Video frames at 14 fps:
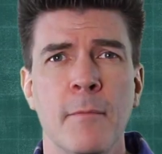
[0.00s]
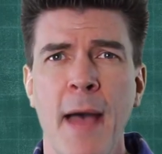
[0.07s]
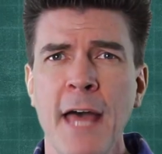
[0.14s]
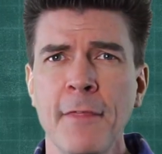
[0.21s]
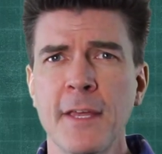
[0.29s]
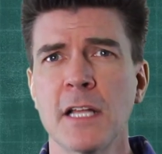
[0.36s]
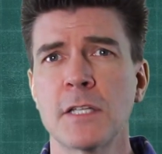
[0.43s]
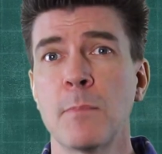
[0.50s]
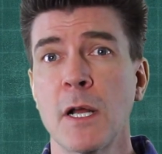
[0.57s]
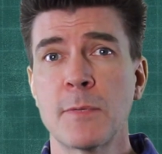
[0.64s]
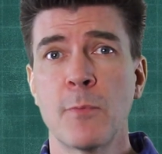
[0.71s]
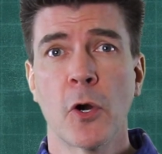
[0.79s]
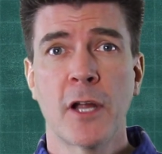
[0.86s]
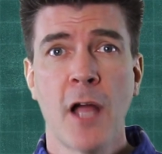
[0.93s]
The math gets
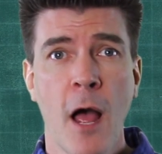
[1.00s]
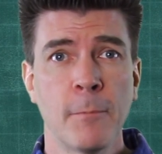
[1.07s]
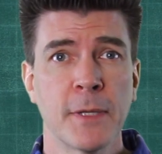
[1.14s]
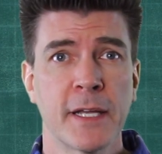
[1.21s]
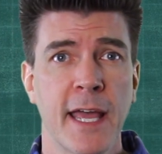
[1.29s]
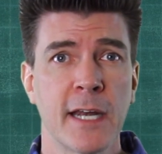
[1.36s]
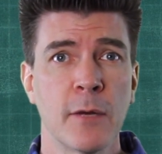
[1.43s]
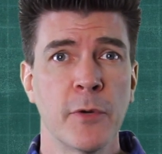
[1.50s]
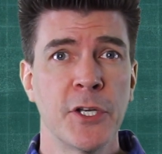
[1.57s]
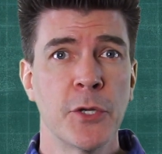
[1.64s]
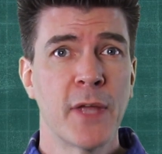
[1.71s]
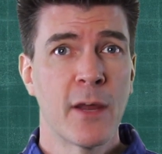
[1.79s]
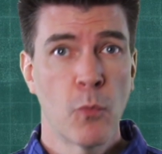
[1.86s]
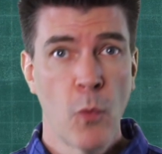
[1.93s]
much more complicated when
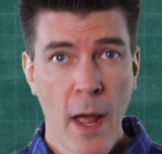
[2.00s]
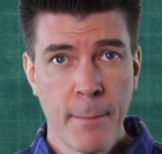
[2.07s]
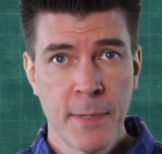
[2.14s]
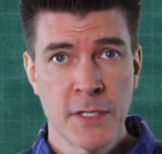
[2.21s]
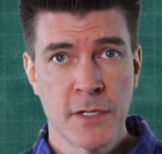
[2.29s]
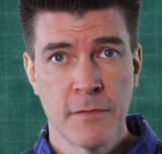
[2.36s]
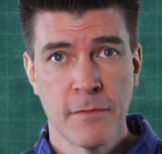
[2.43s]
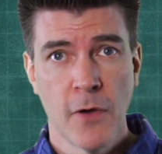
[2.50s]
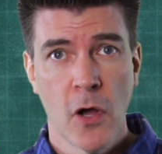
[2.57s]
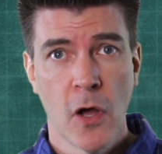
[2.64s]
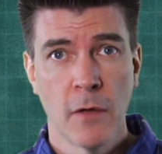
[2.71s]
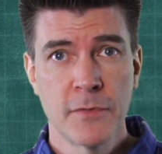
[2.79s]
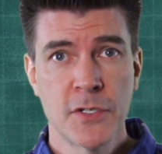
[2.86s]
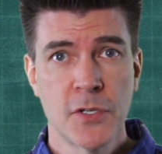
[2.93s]
you get weapons involved,